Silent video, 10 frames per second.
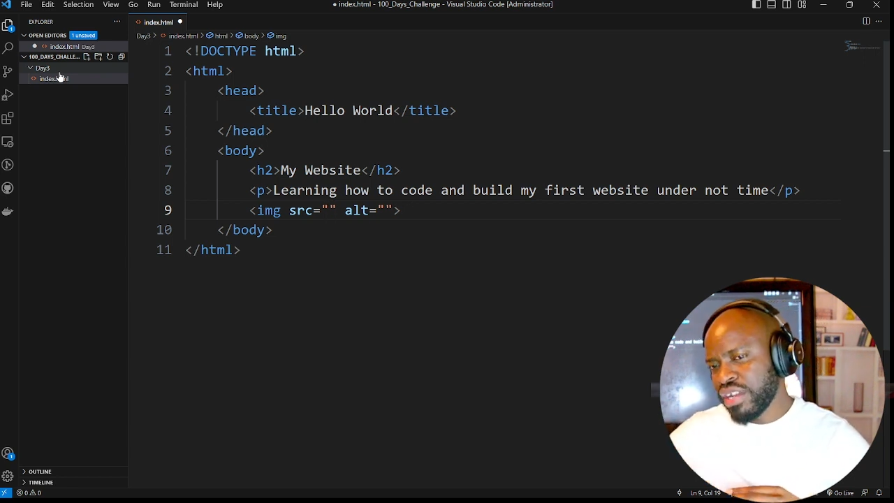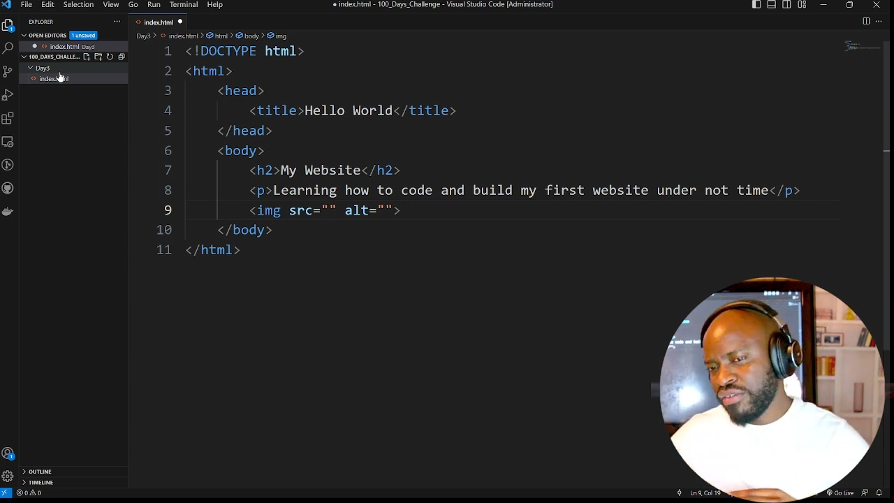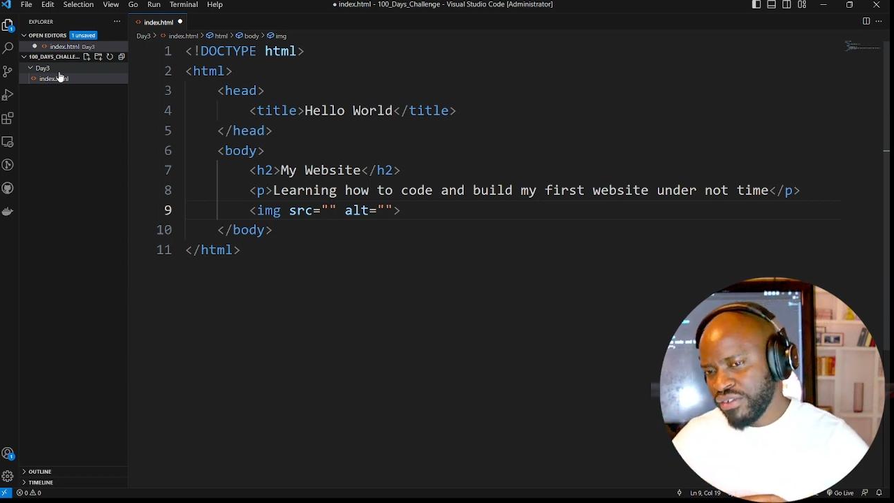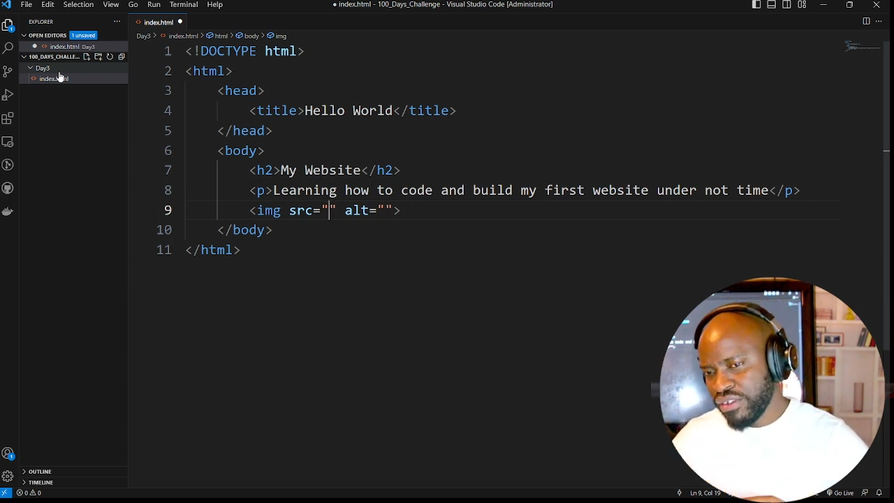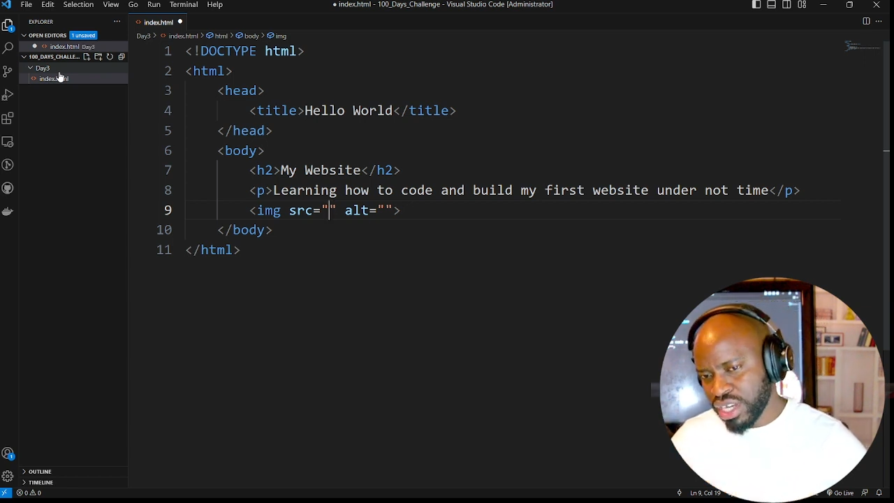
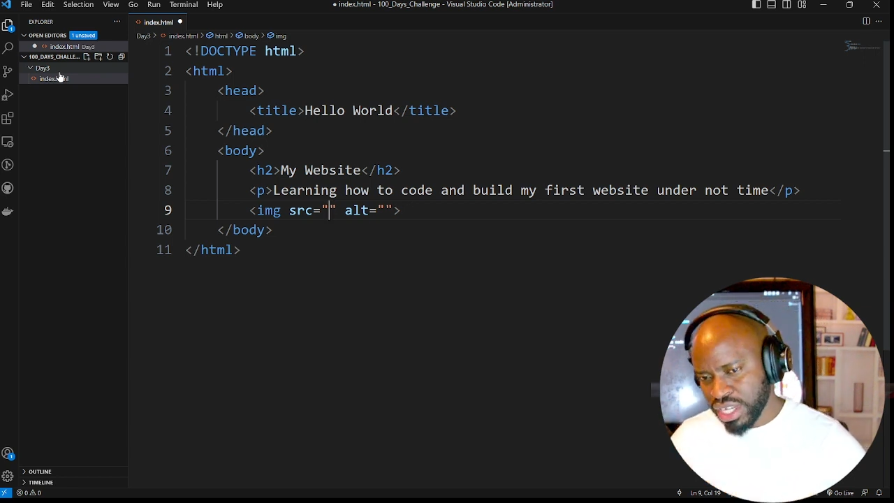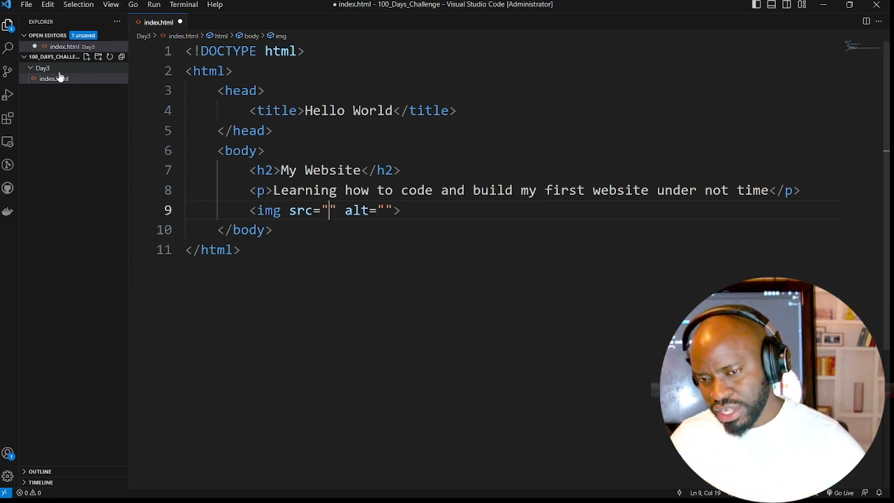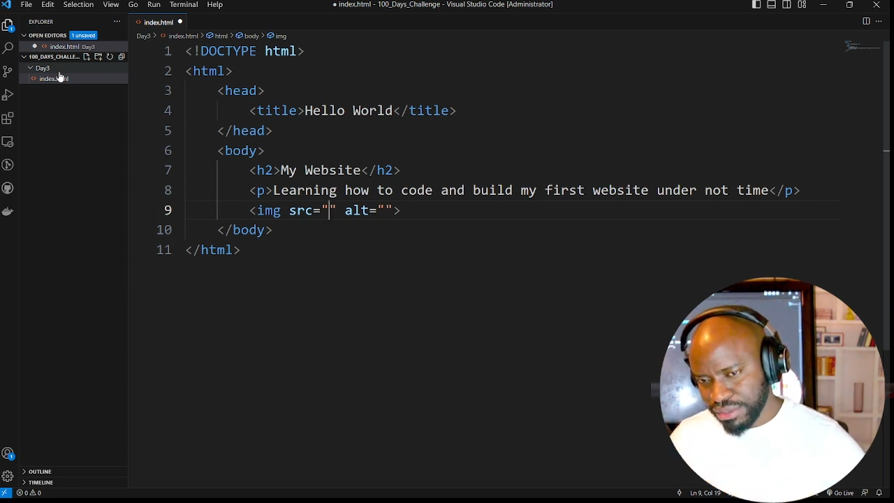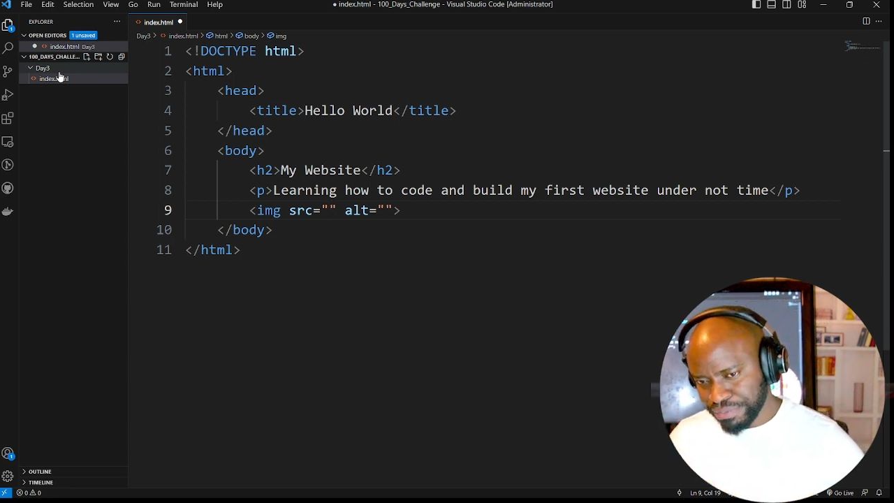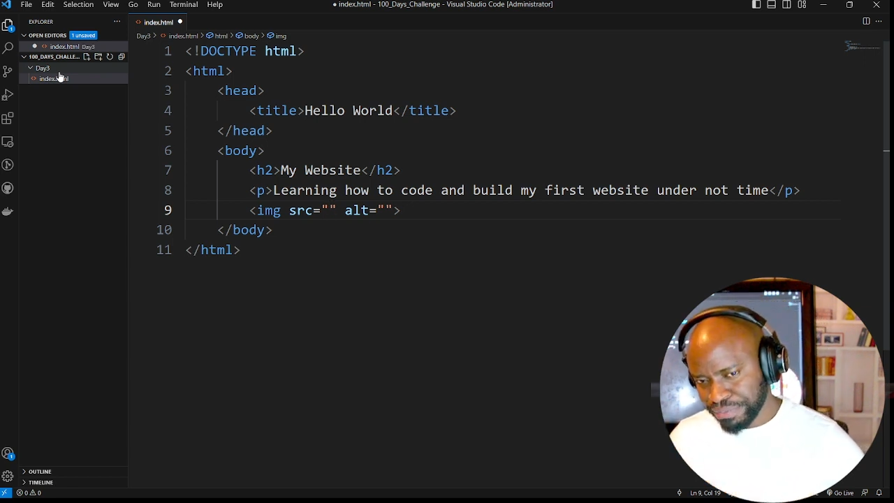folder
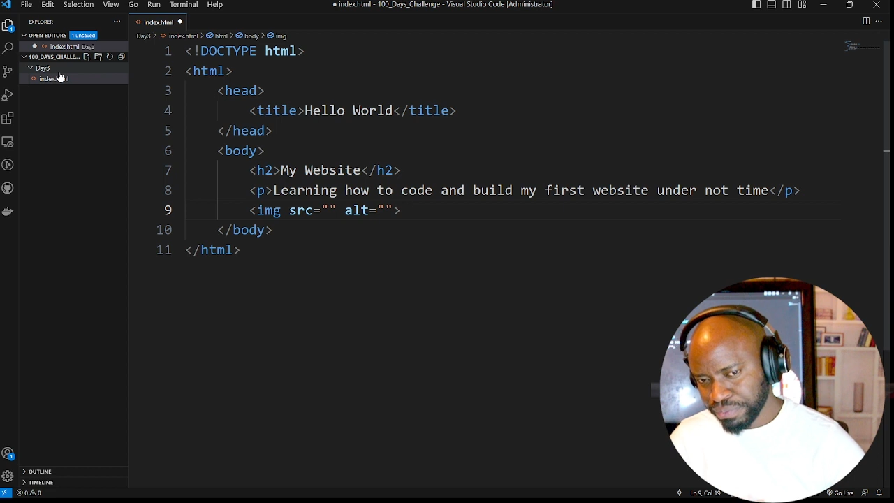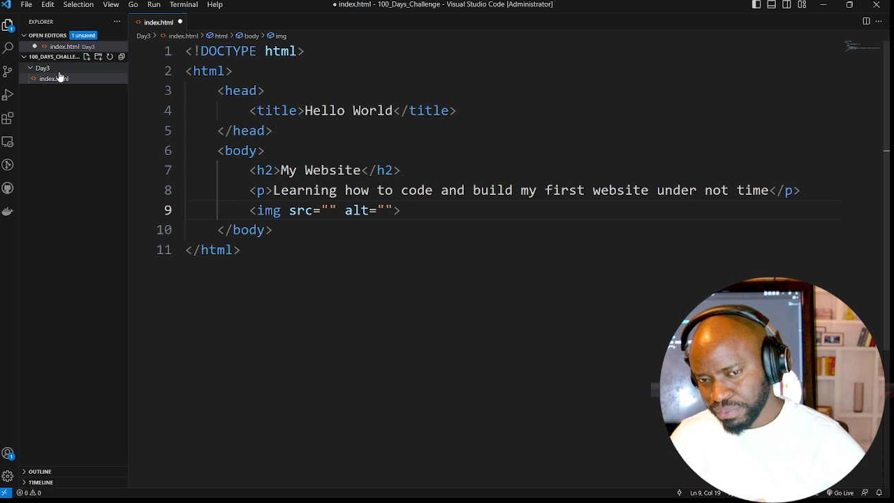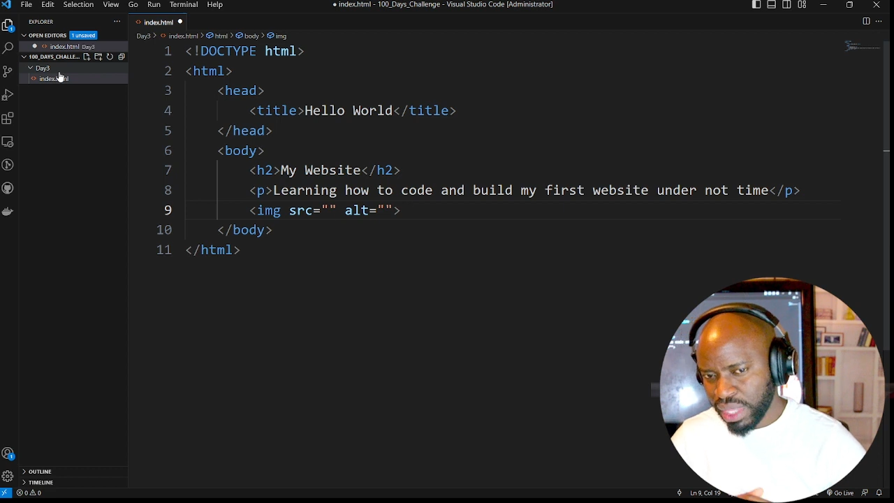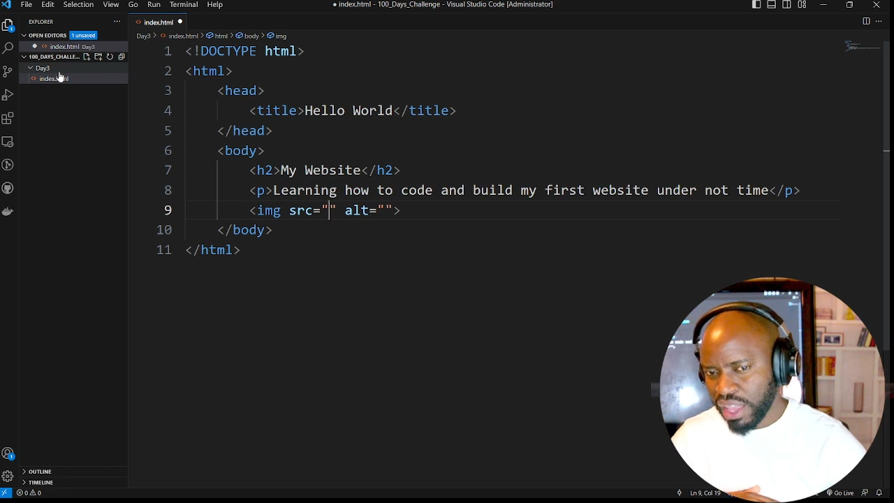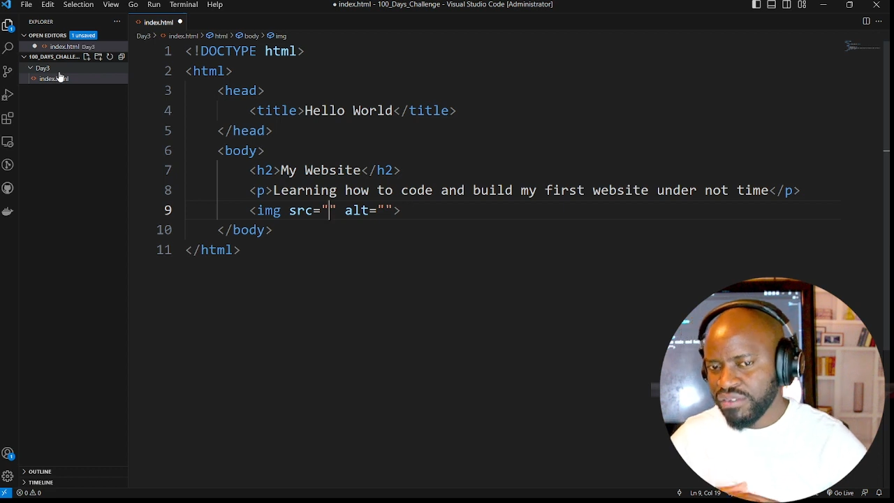
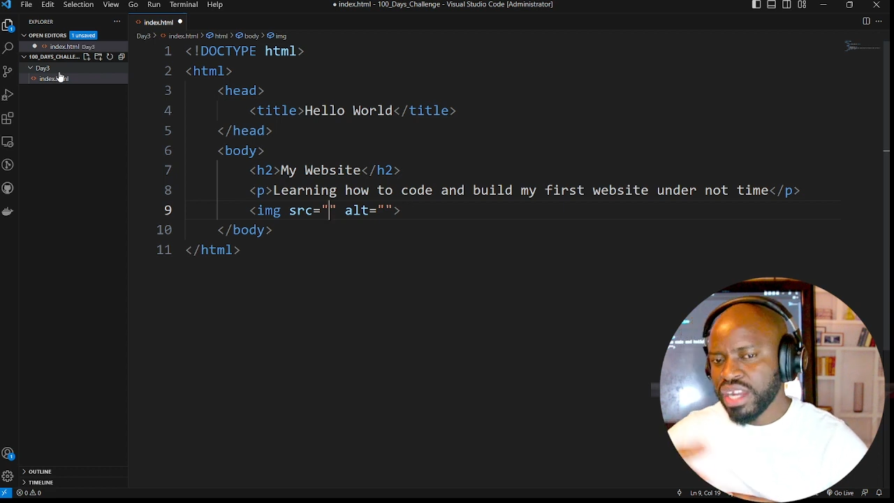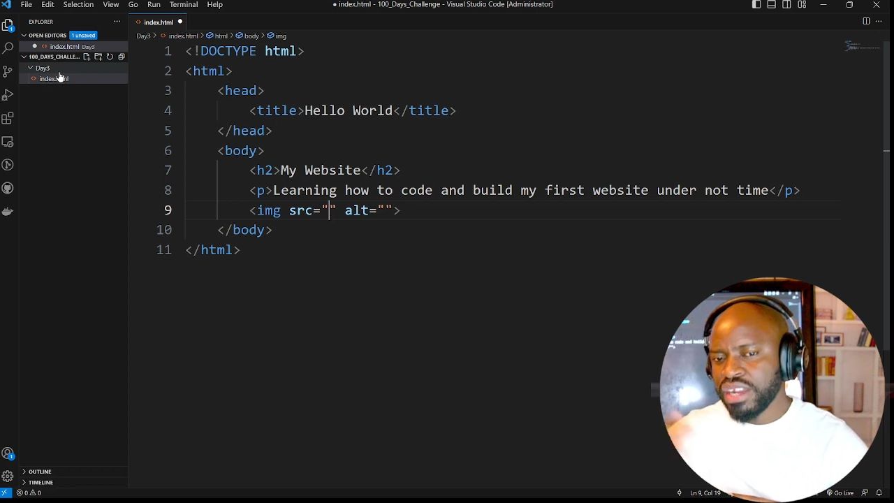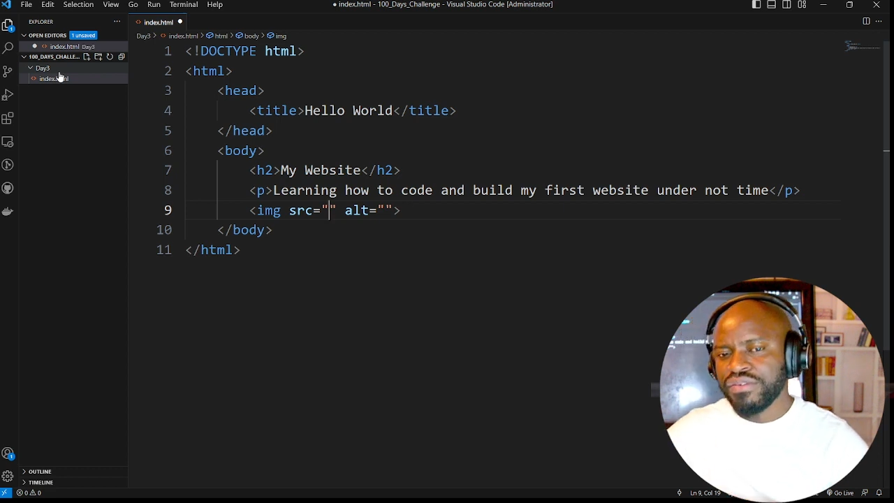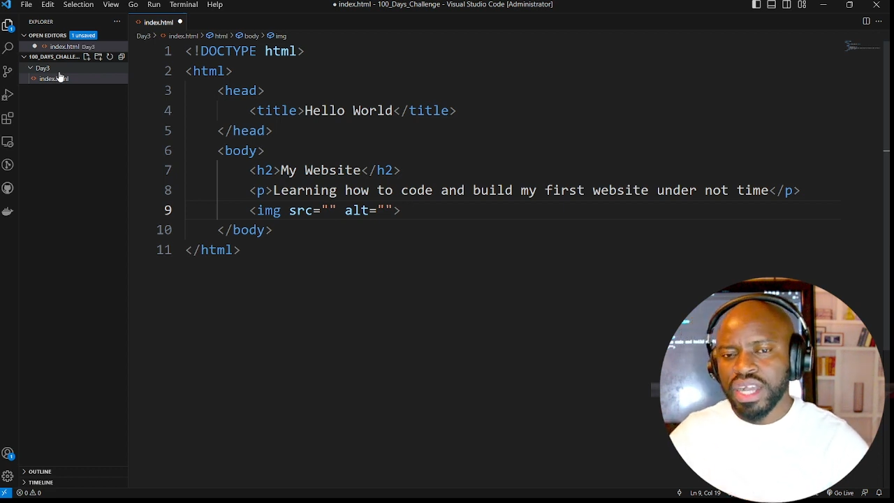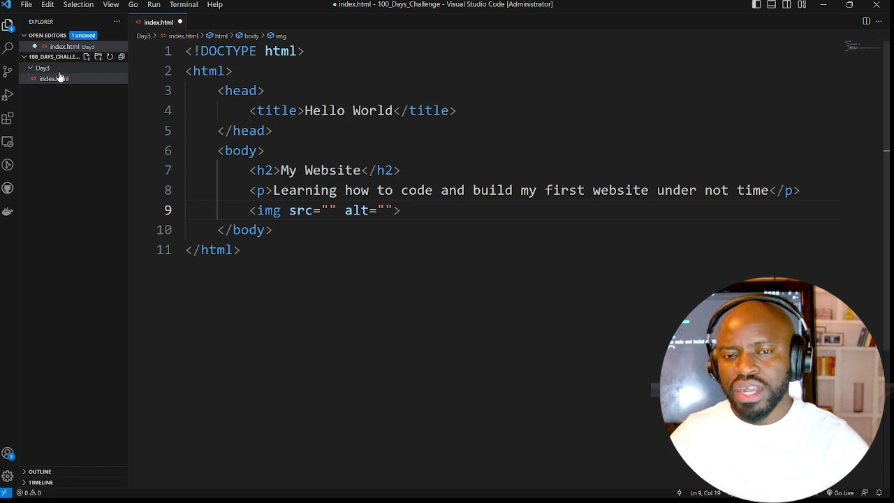very
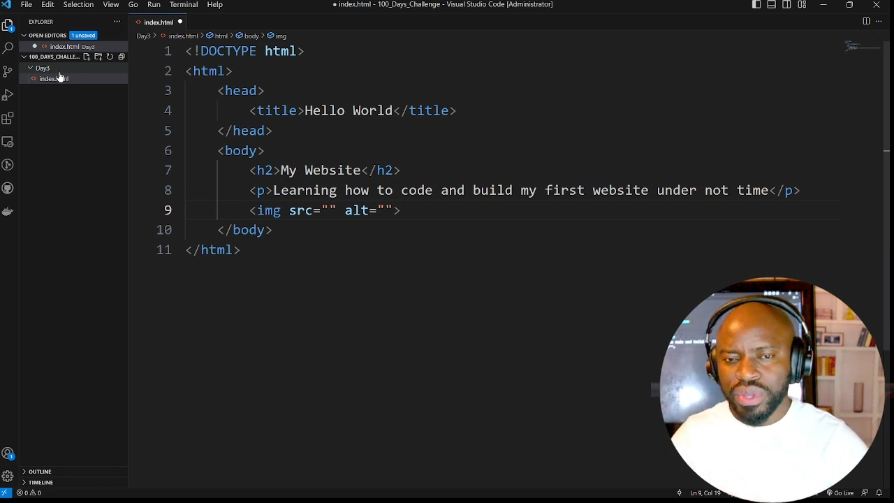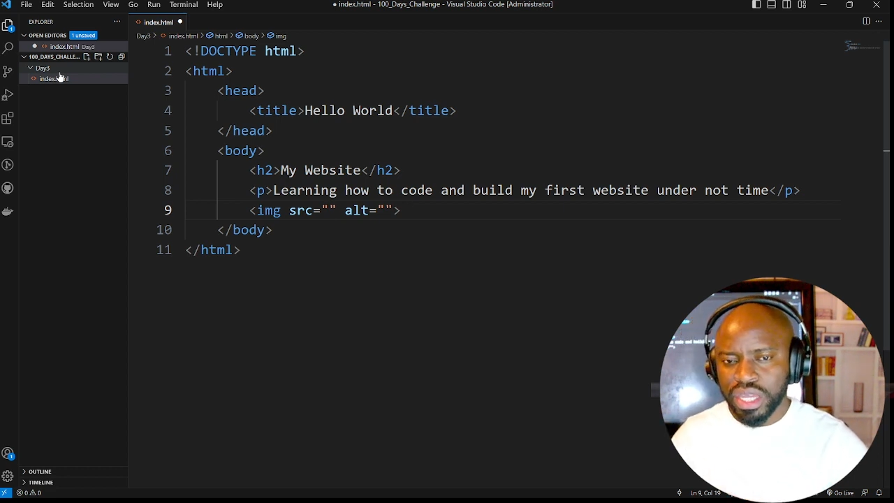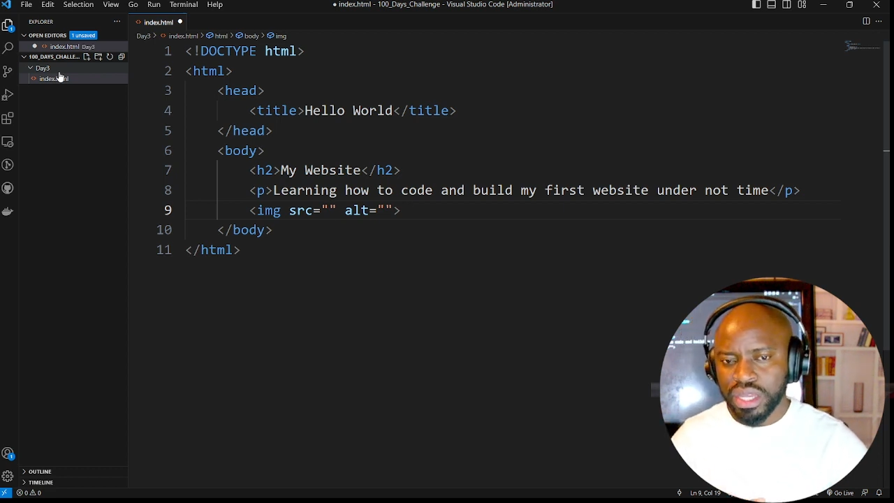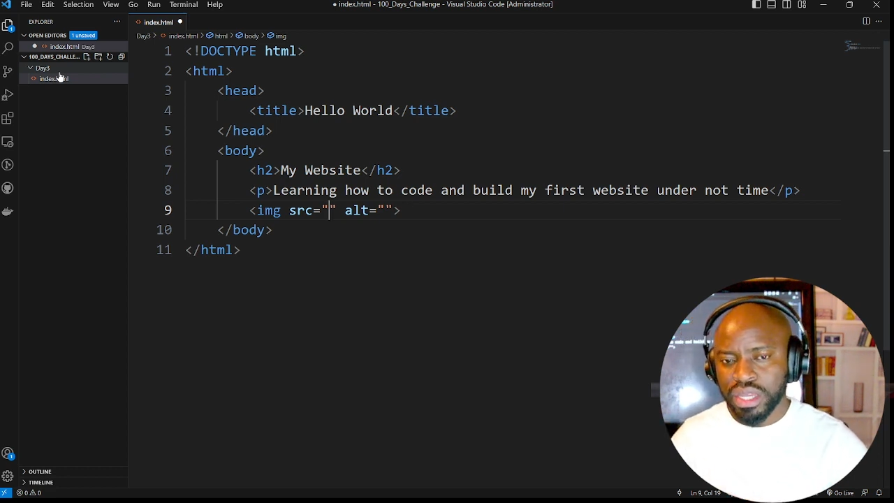far away,